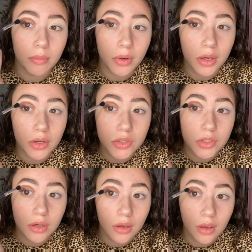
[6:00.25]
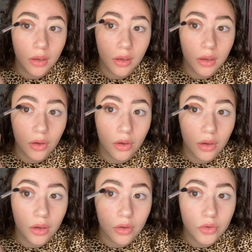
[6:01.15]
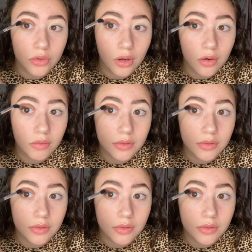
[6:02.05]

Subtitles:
brush and just kind of do